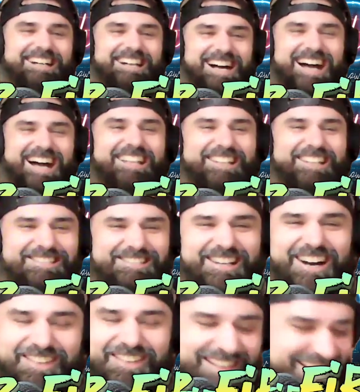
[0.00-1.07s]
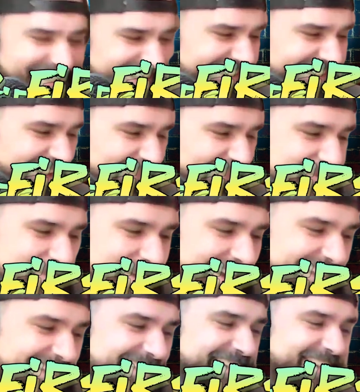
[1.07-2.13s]
Let's go. Love it,
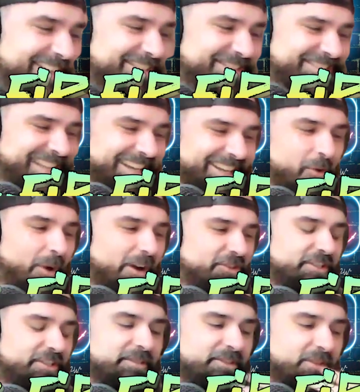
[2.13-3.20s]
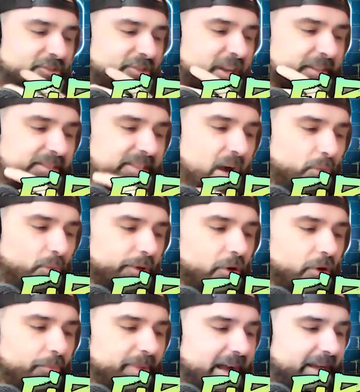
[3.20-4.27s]
man. So second question. So check this out. We're
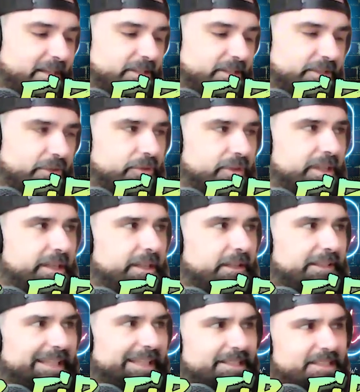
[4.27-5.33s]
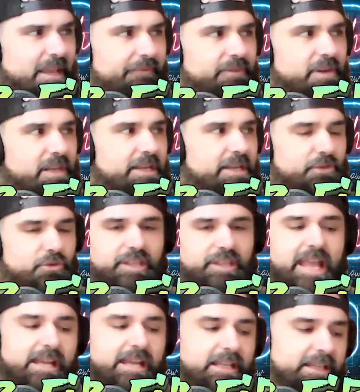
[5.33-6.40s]
going back into the late 70s,
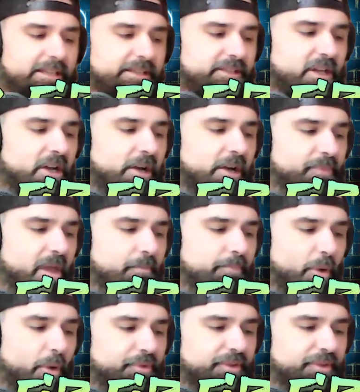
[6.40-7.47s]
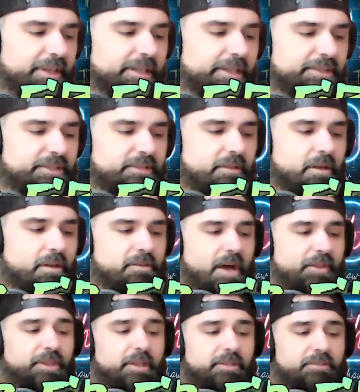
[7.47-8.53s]
early 80s, and both of these,
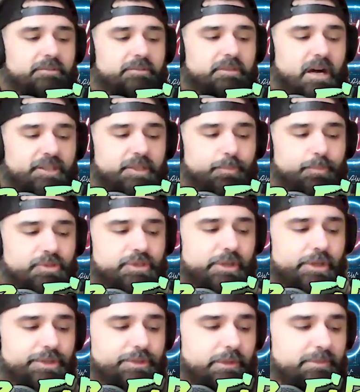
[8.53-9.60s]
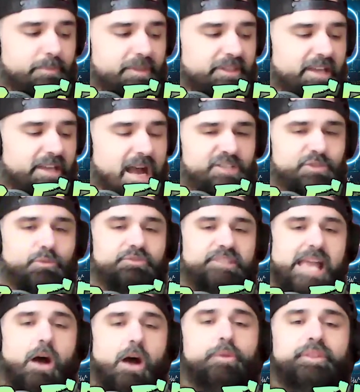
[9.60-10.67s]
not the producers, but the actual
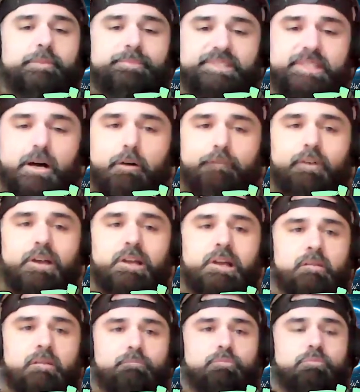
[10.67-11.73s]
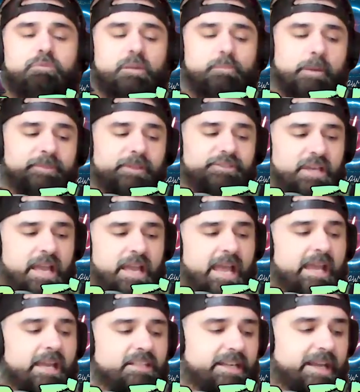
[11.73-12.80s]
talent themselves, come up to you and say,
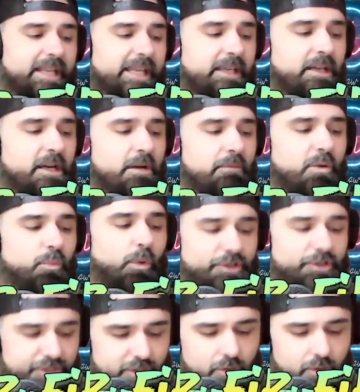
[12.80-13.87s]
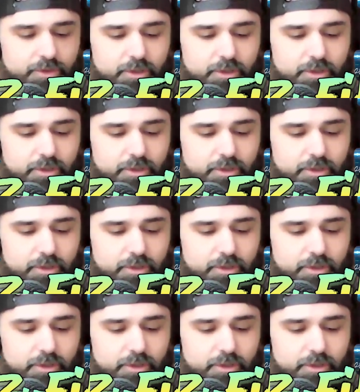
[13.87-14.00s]
"Hey, Danny, we want you.